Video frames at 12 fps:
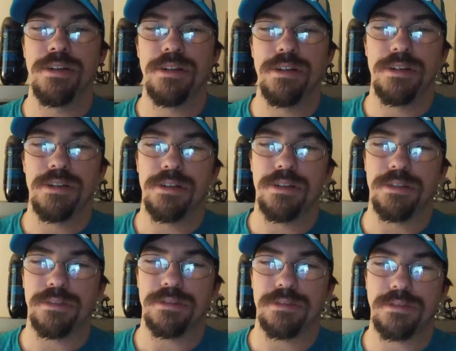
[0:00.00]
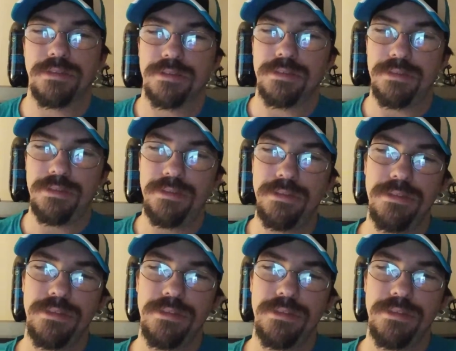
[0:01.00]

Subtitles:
(silence)